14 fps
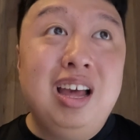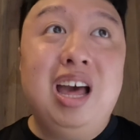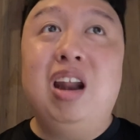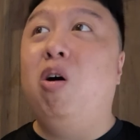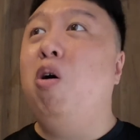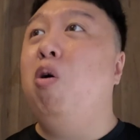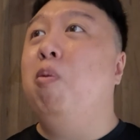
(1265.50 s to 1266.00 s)

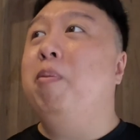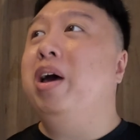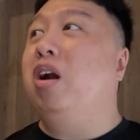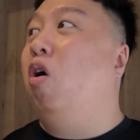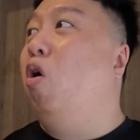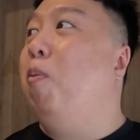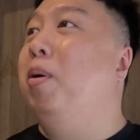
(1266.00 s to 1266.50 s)
And oh
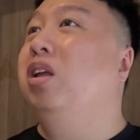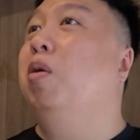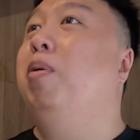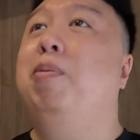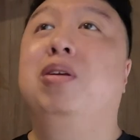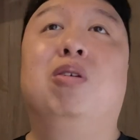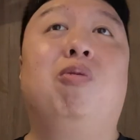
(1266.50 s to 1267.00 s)
man, a whole bunch of
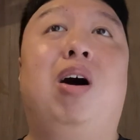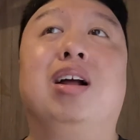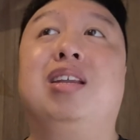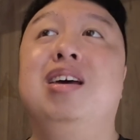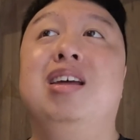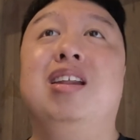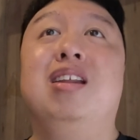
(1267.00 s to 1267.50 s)
people just
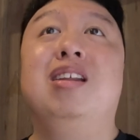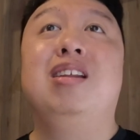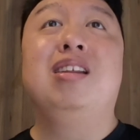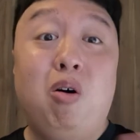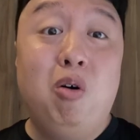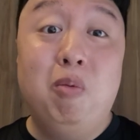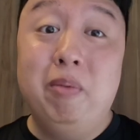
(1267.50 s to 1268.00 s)
locked in.
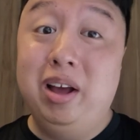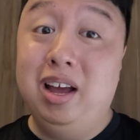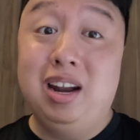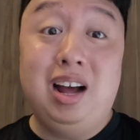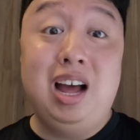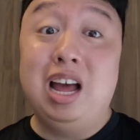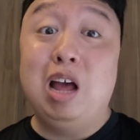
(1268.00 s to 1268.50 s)
Oh
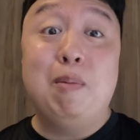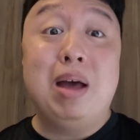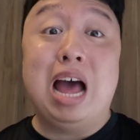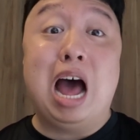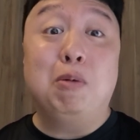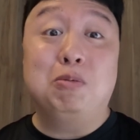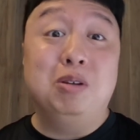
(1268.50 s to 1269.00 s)
man, I am
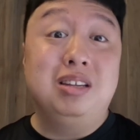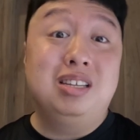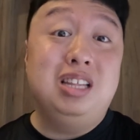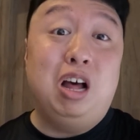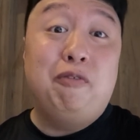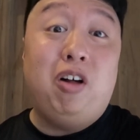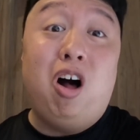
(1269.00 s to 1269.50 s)
absolutely
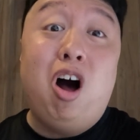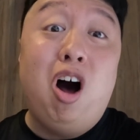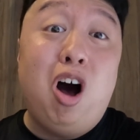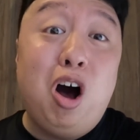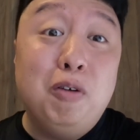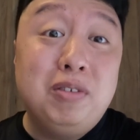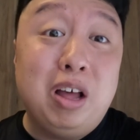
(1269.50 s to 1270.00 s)
stuffed.
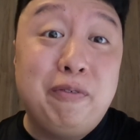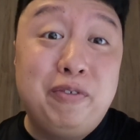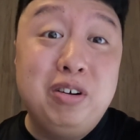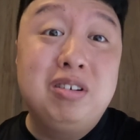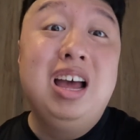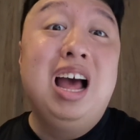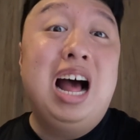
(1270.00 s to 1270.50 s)
All of that
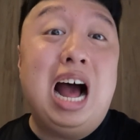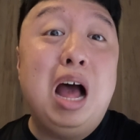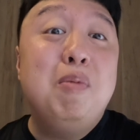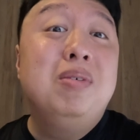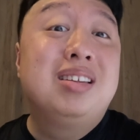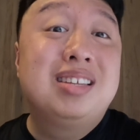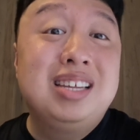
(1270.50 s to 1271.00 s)
food.
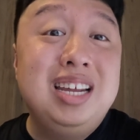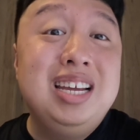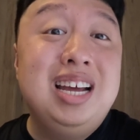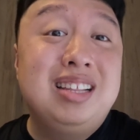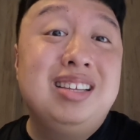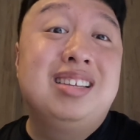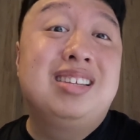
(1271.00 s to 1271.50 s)
I've been sitting
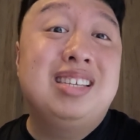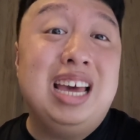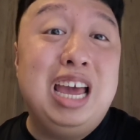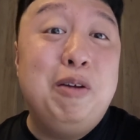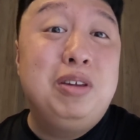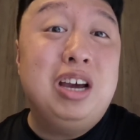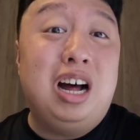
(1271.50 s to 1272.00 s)
at the
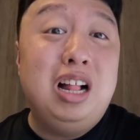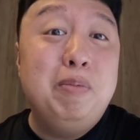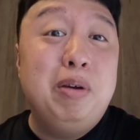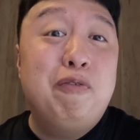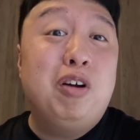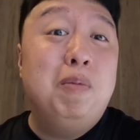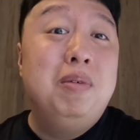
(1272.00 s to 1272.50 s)
same
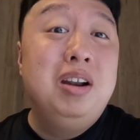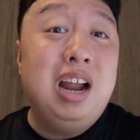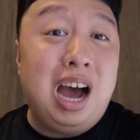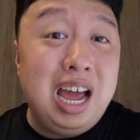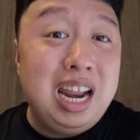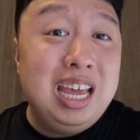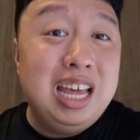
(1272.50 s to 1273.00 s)
Jollibee from
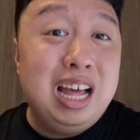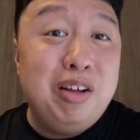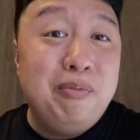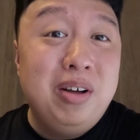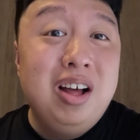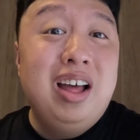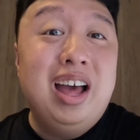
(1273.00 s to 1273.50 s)
9
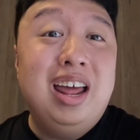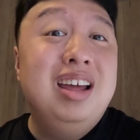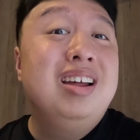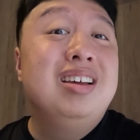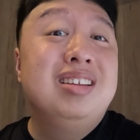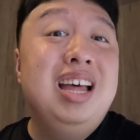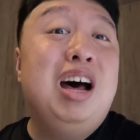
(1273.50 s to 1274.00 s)
a.m. and
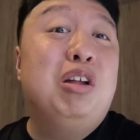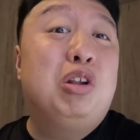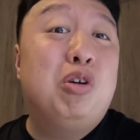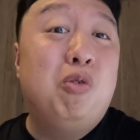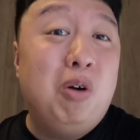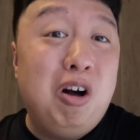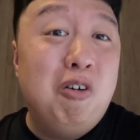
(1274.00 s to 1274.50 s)
it is now
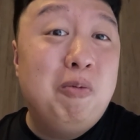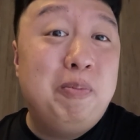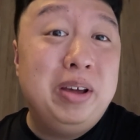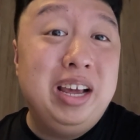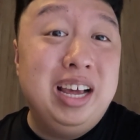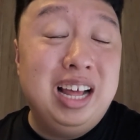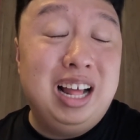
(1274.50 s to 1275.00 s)
12
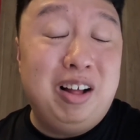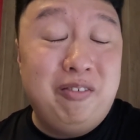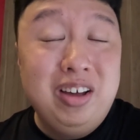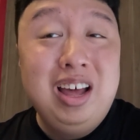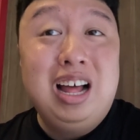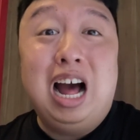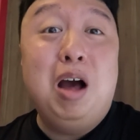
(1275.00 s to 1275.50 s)
p.m.
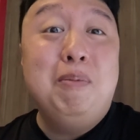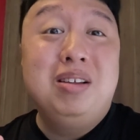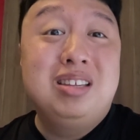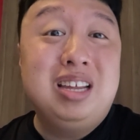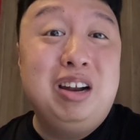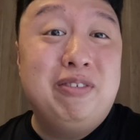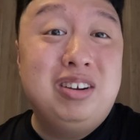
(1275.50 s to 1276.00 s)
I've been
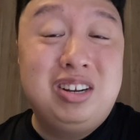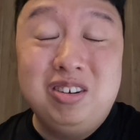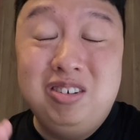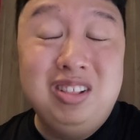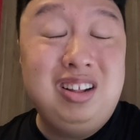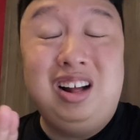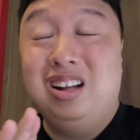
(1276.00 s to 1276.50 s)
sitting for
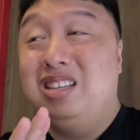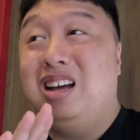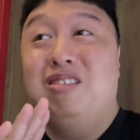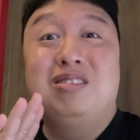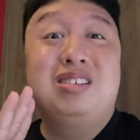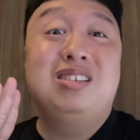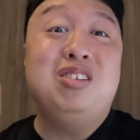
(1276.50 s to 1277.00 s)
too long.
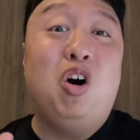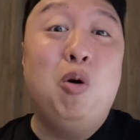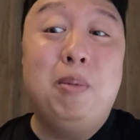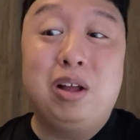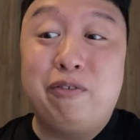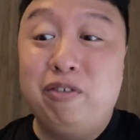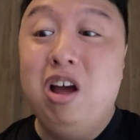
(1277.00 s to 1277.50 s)
That was so
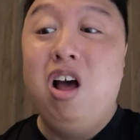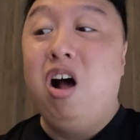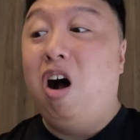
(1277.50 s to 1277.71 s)
much food.